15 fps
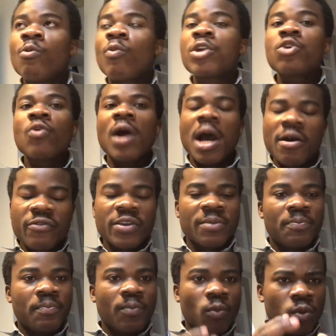when you have
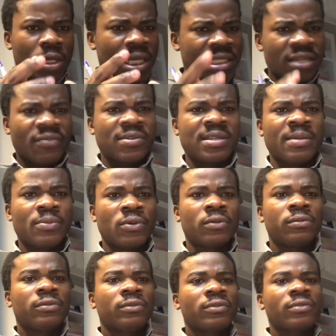let's say for example,